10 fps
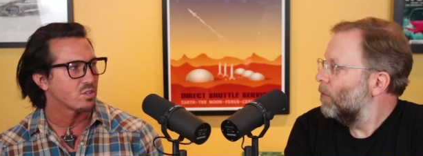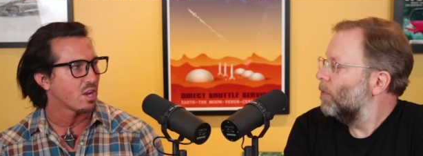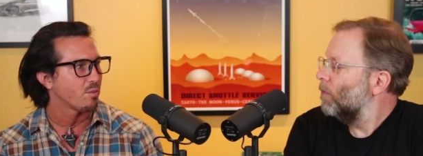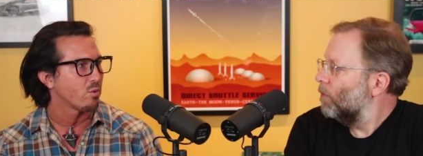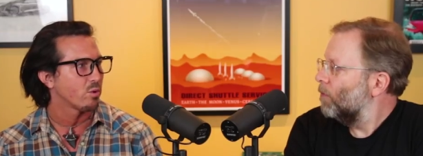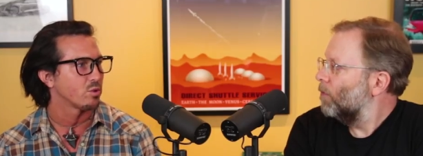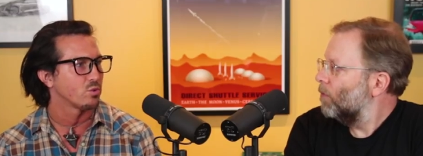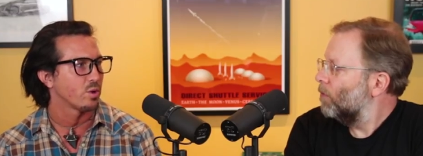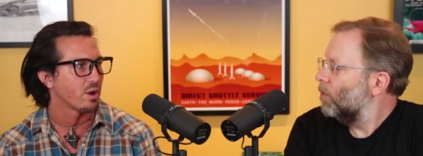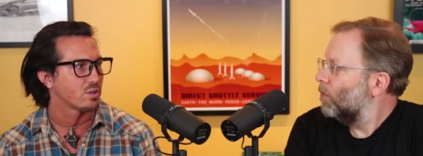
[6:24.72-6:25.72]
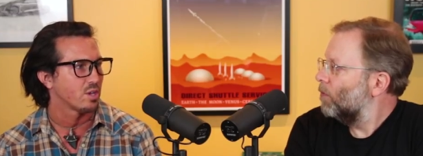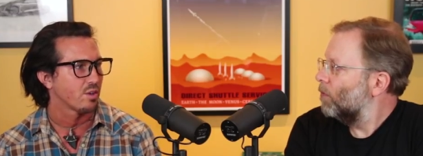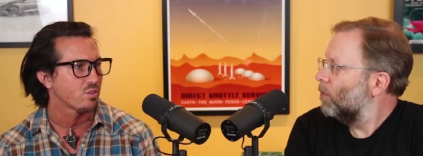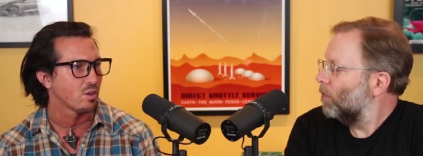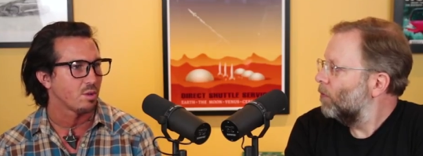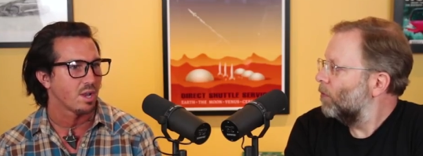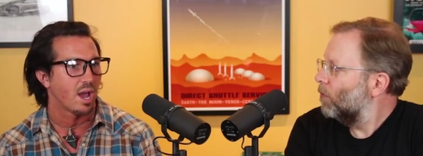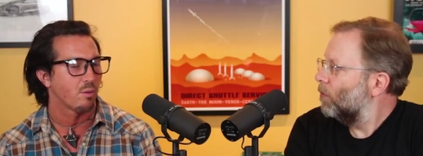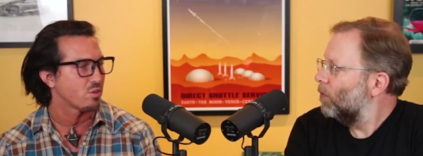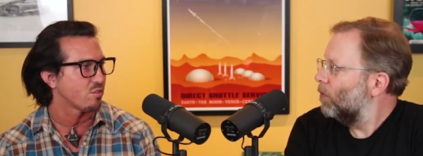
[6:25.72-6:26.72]
Speaker 1: time that we were doing our tests, I mean,
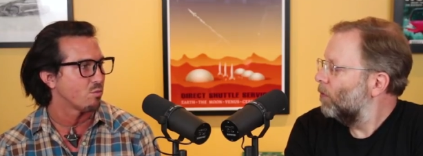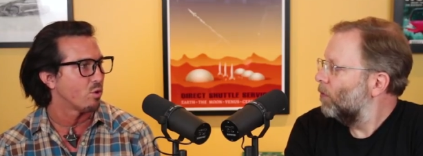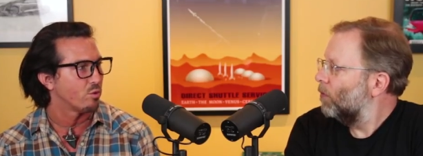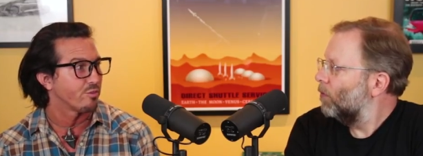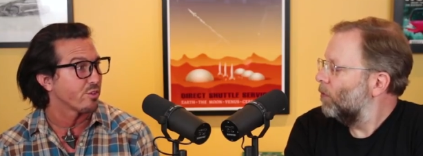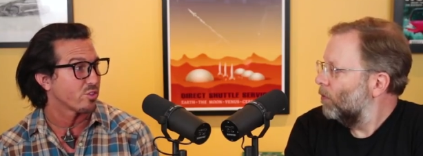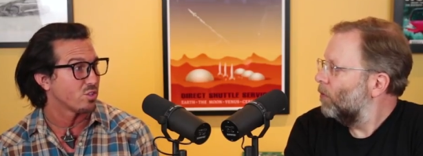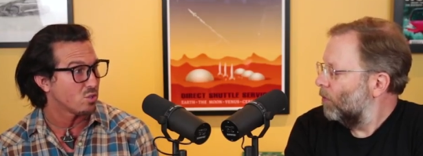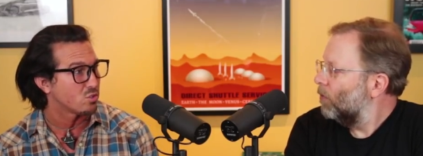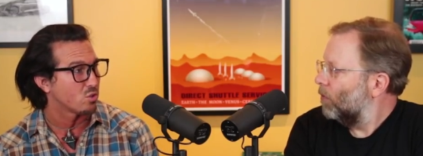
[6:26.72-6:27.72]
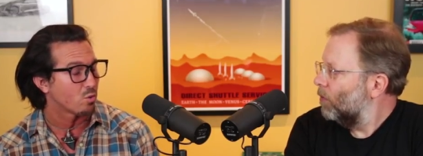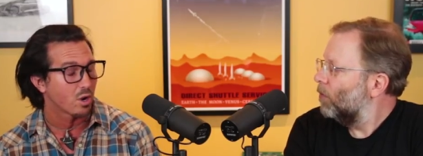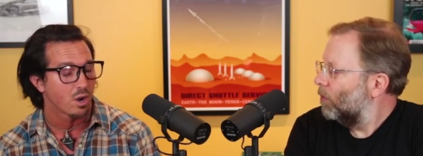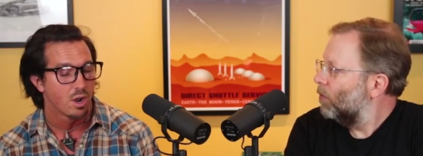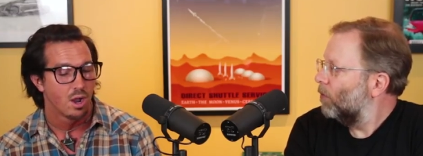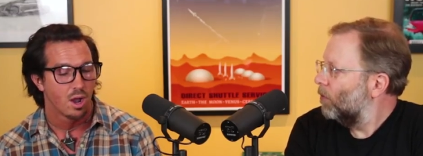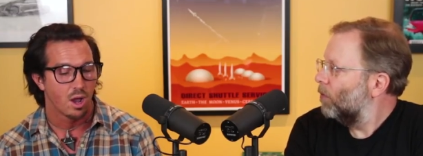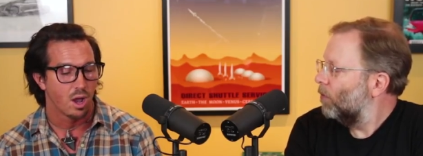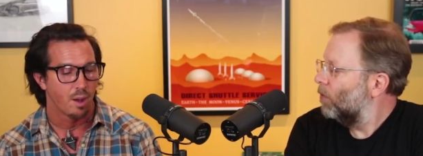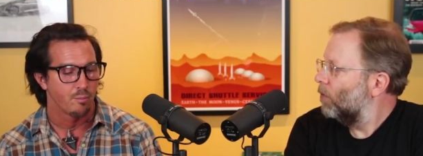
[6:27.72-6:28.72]
I was even more ruthless than you two were,
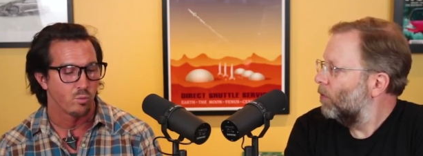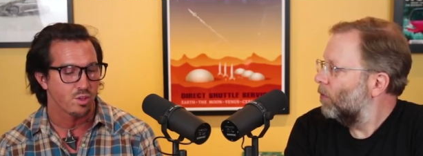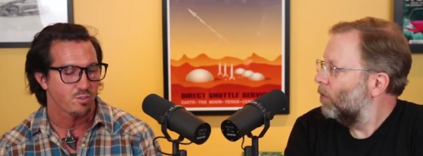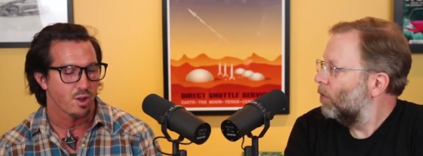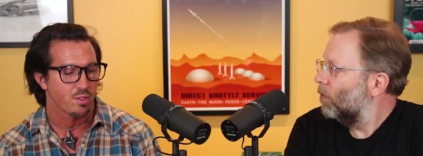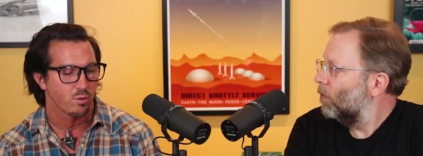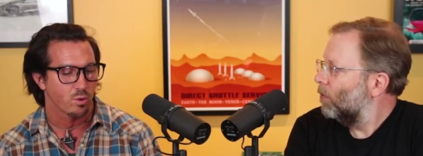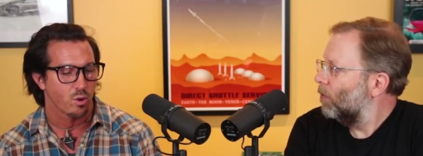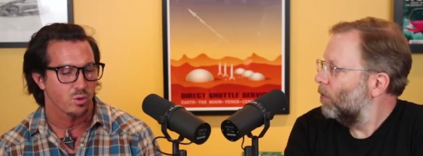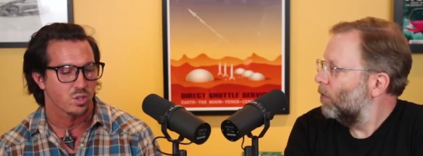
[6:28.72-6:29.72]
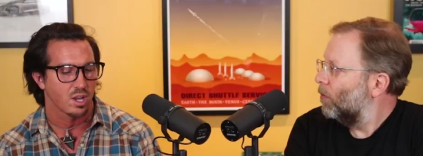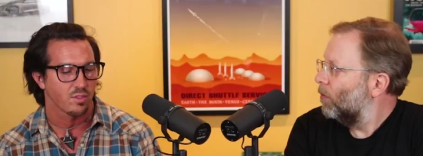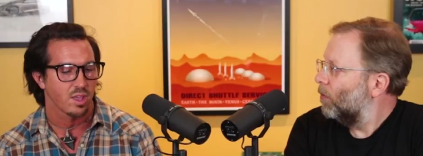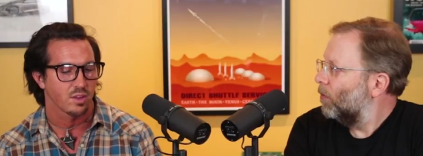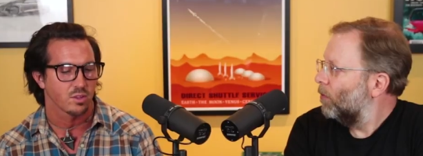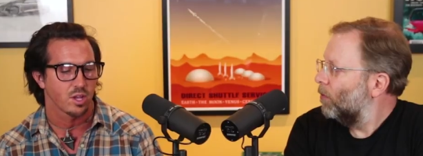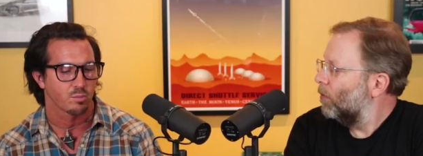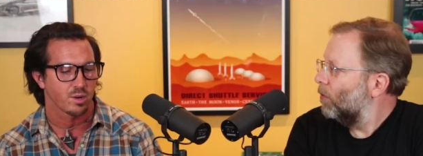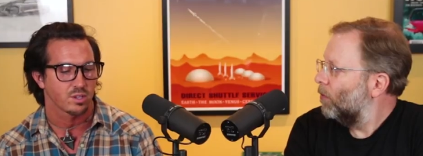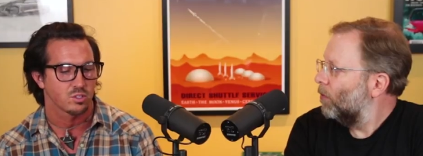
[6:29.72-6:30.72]
um, we found that we were always getting the anti
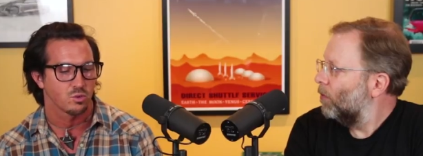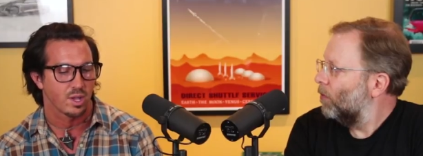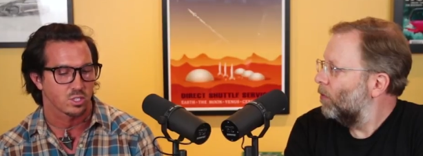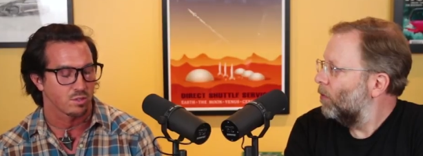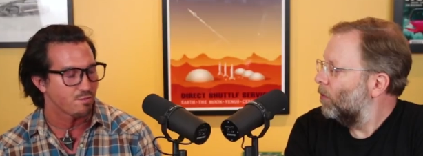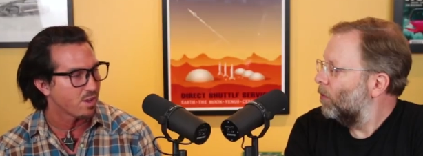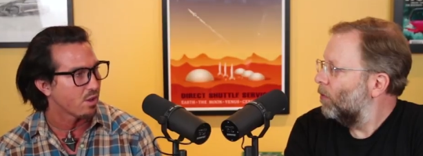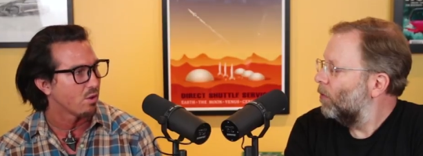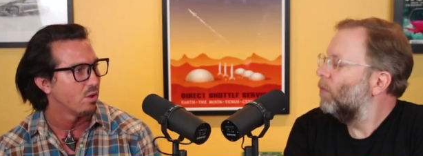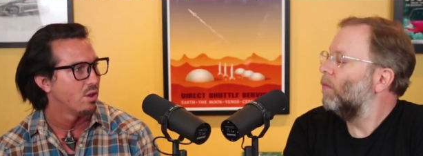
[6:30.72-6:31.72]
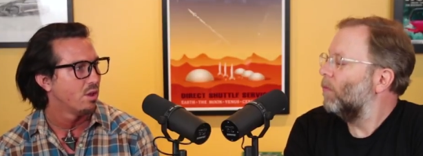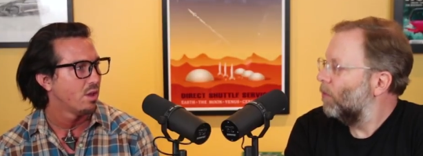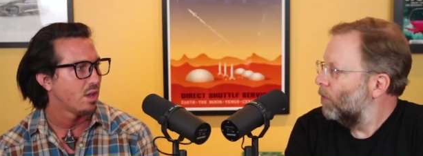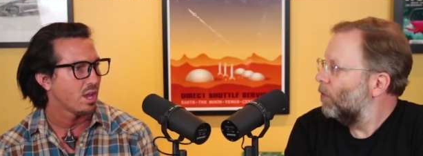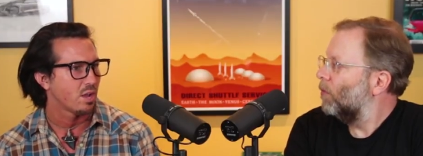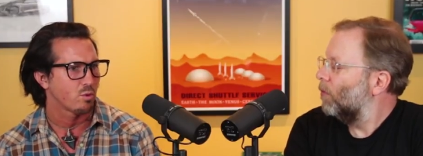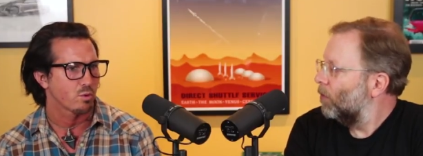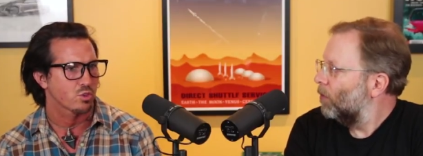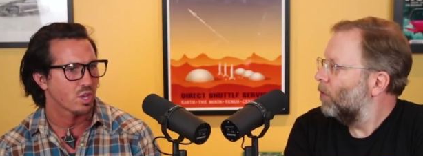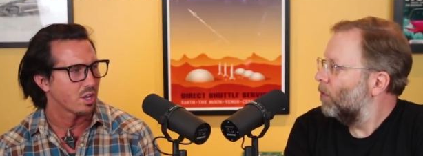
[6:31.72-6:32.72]
lock brake to actually fail. And we
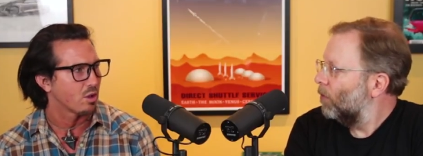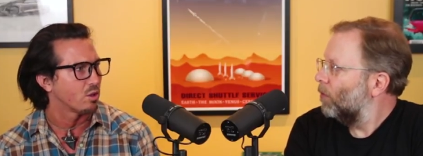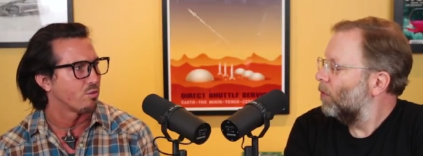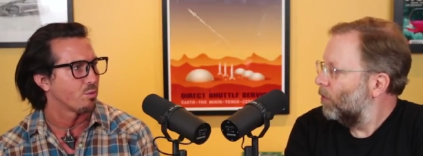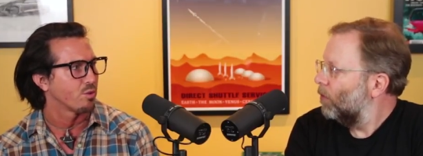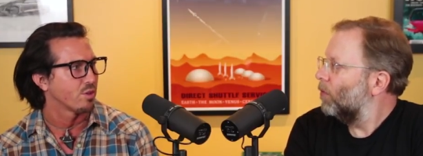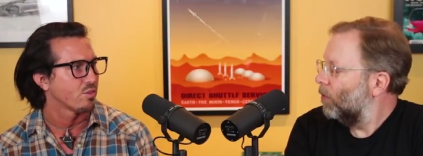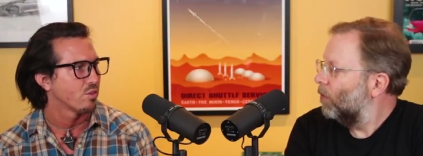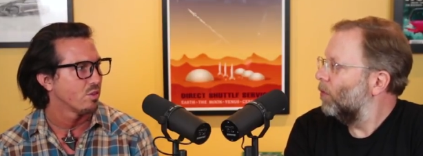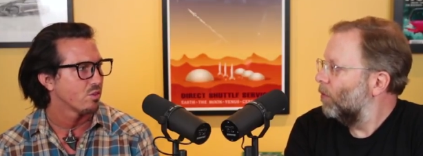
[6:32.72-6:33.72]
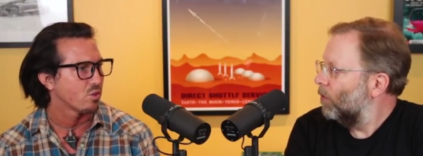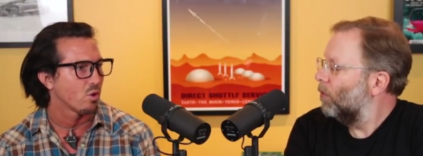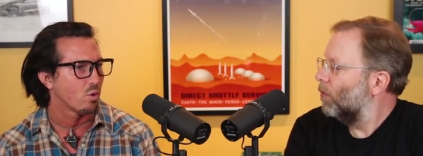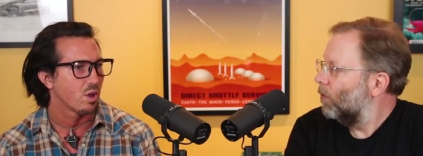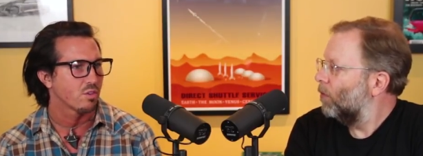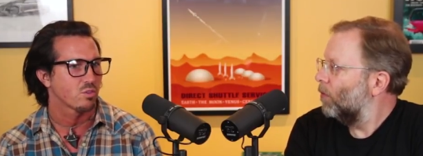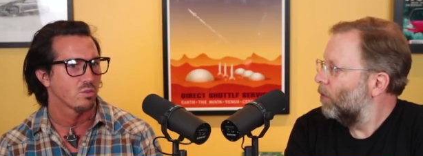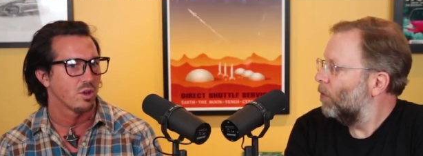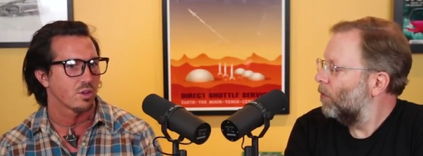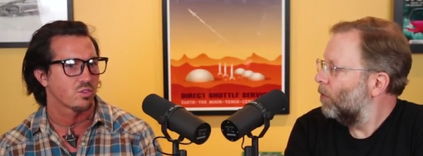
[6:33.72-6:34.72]
were skidding all over the place. Mm-hmm. So, as
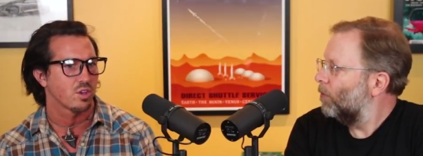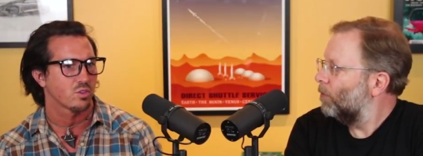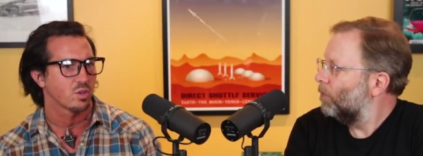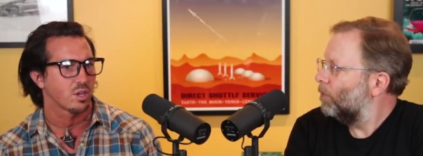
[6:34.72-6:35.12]
long as Tesla